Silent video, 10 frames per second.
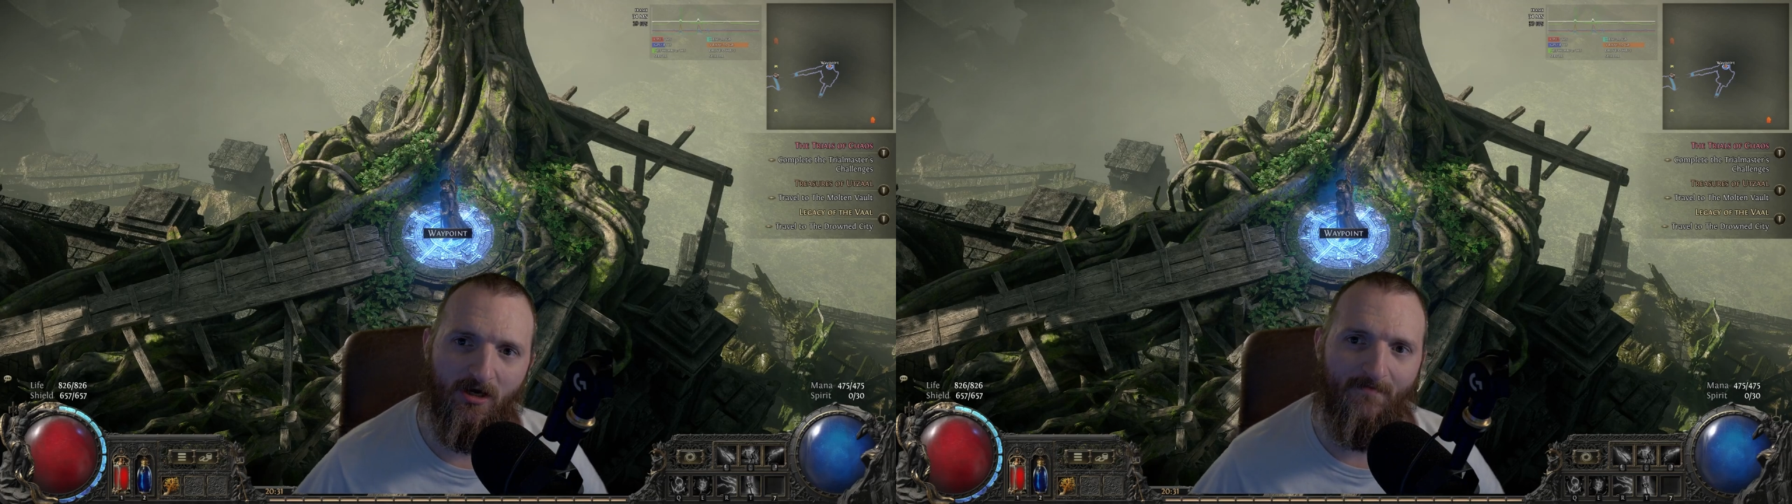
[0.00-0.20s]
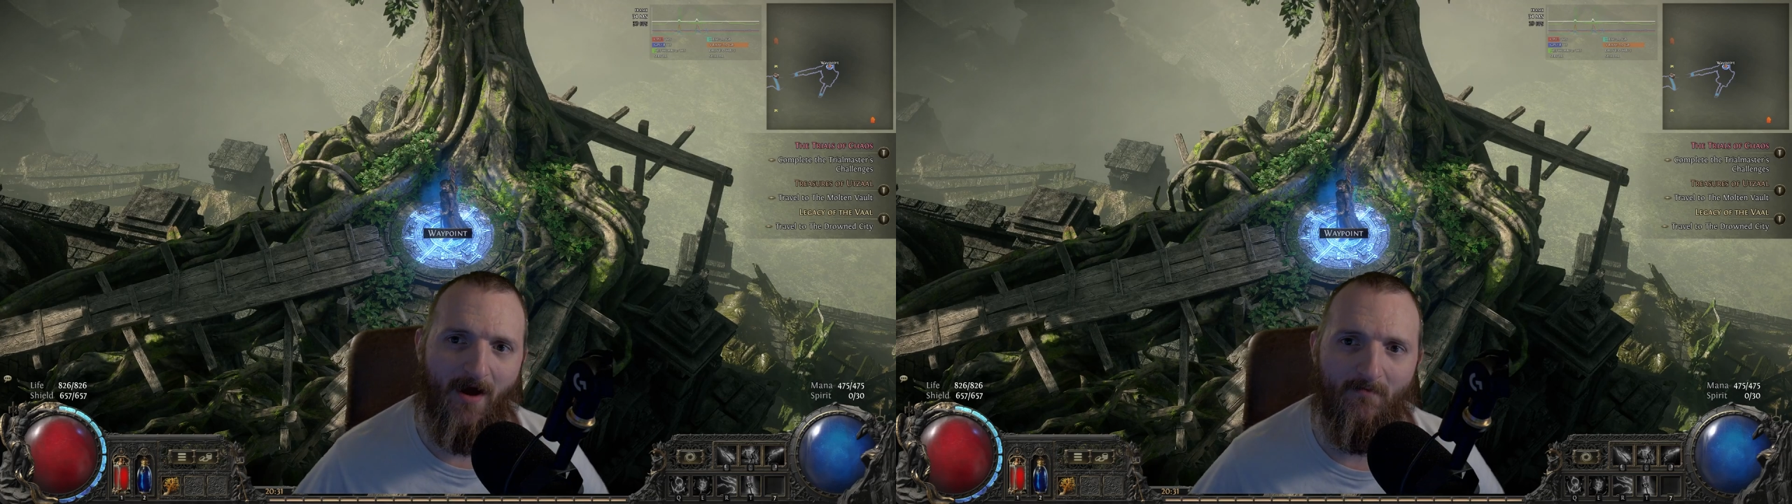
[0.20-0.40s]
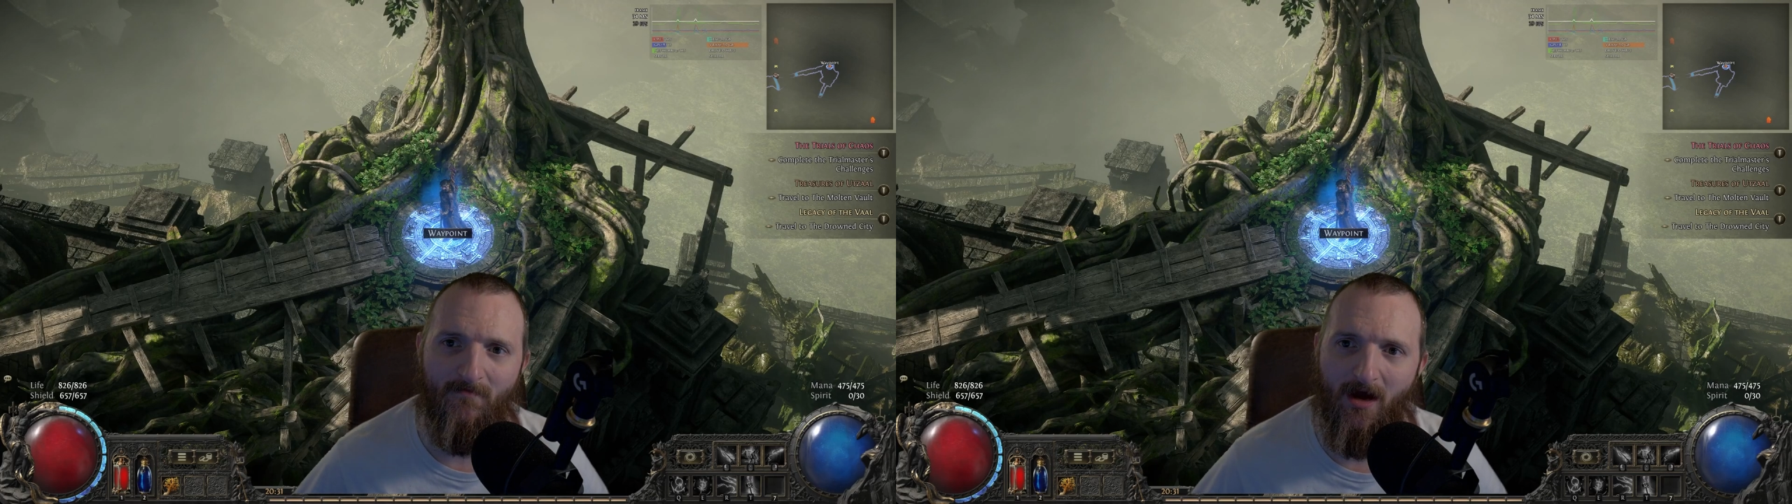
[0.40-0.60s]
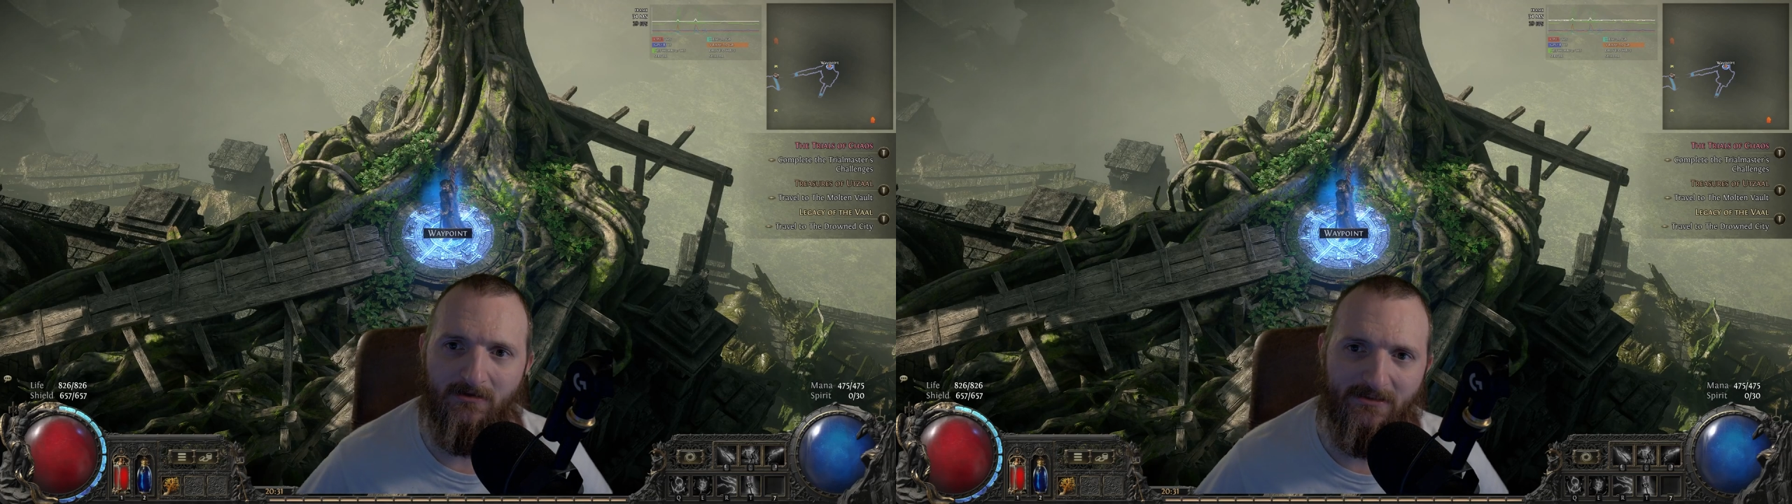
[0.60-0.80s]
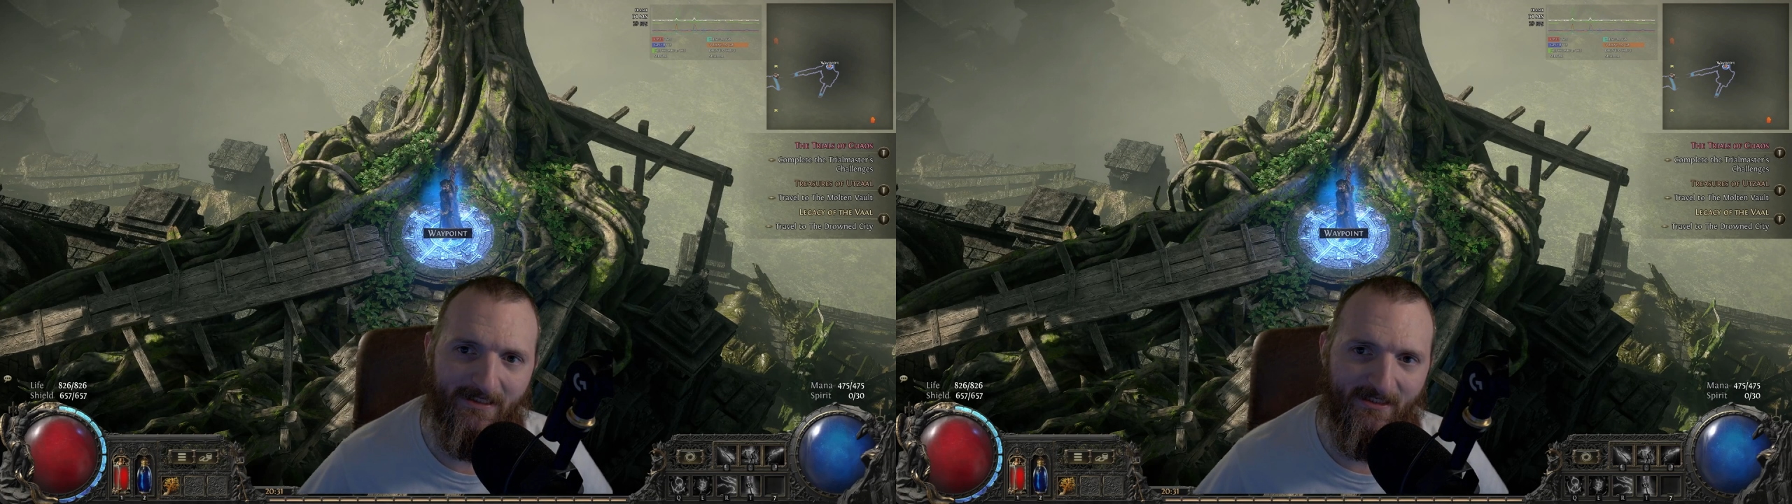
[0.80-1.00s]
about my
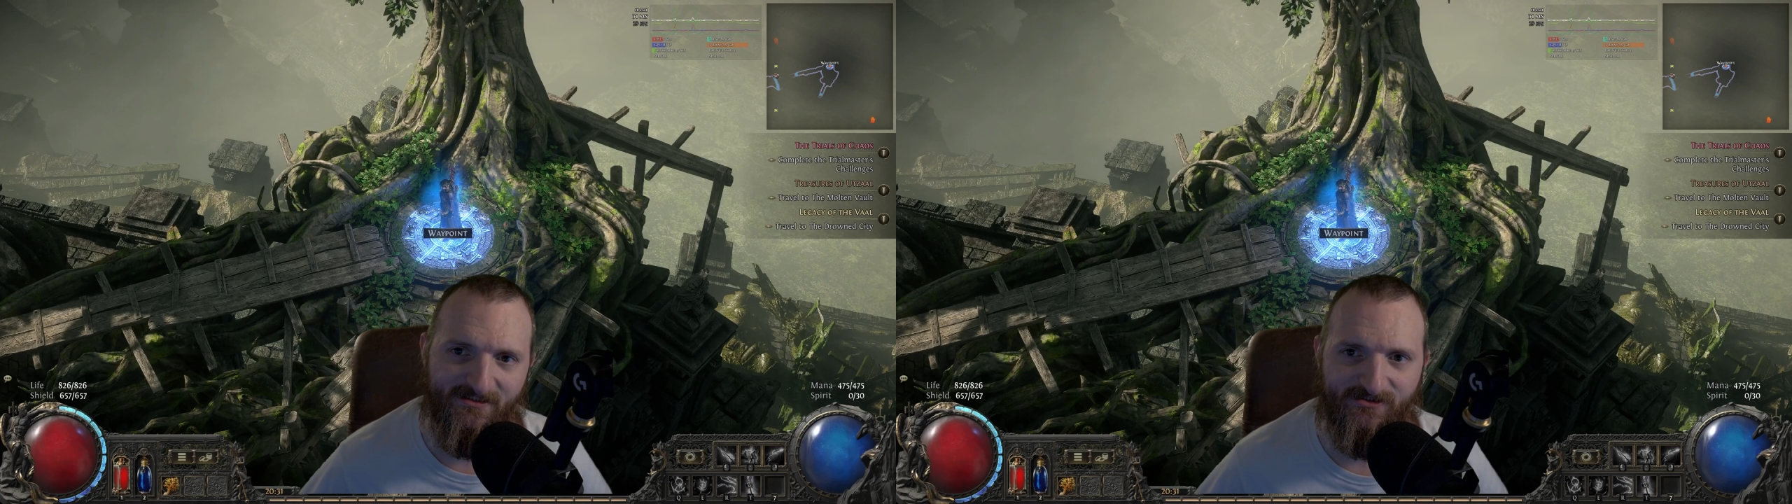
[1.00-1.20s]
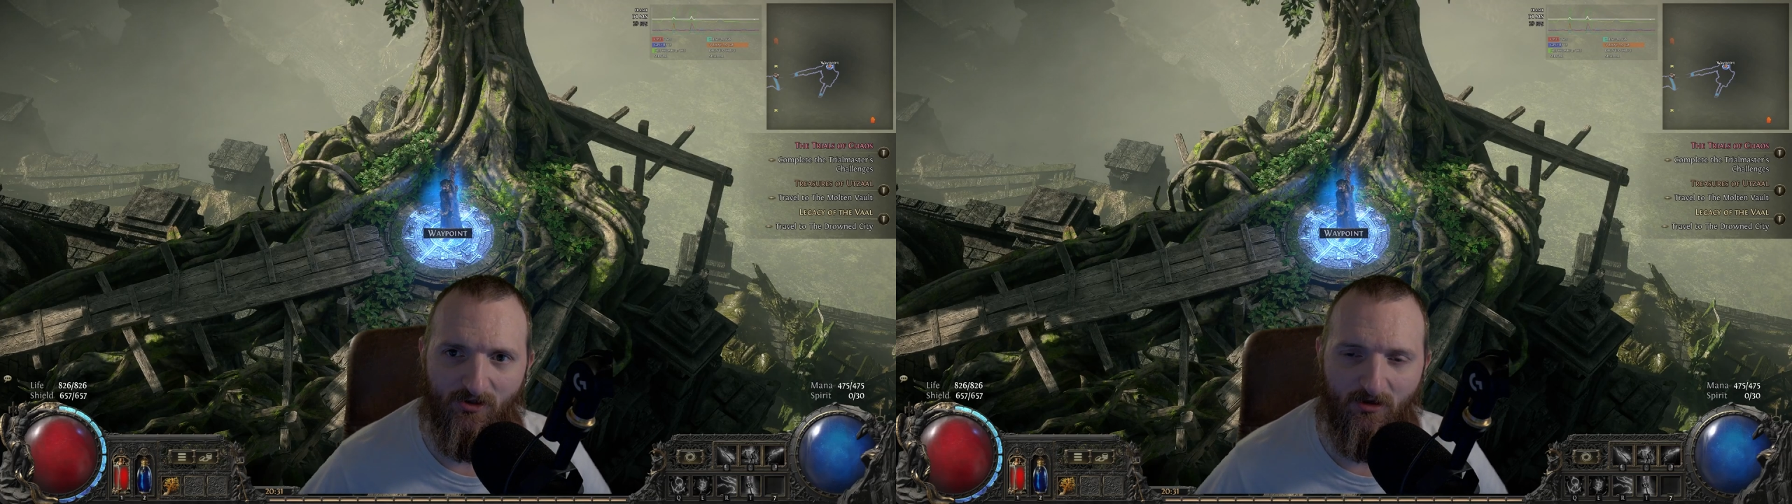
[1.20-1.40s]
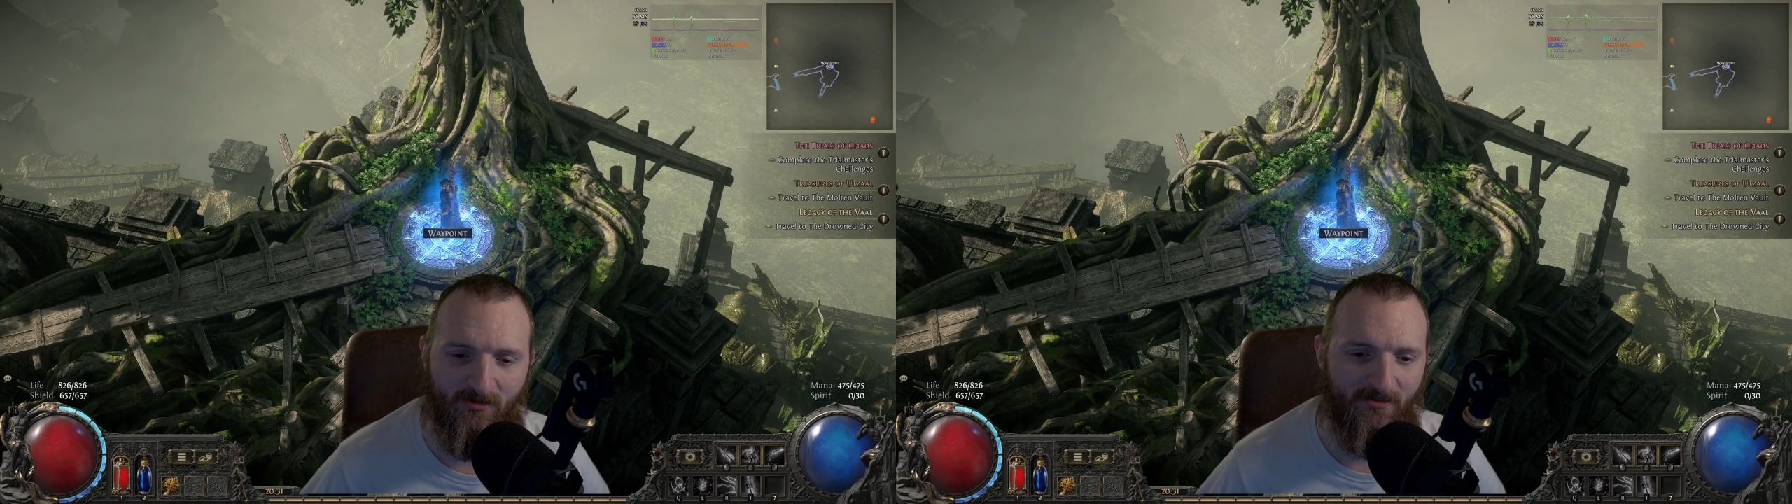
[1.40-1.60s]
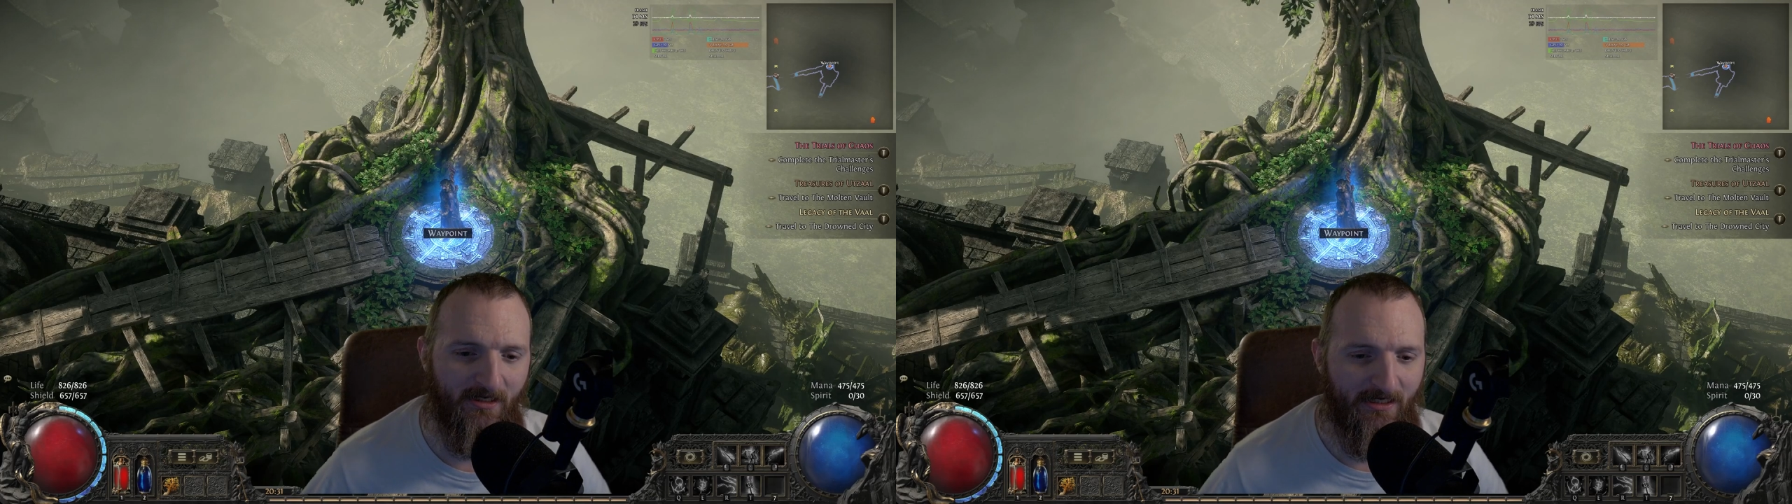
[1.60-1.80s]
league start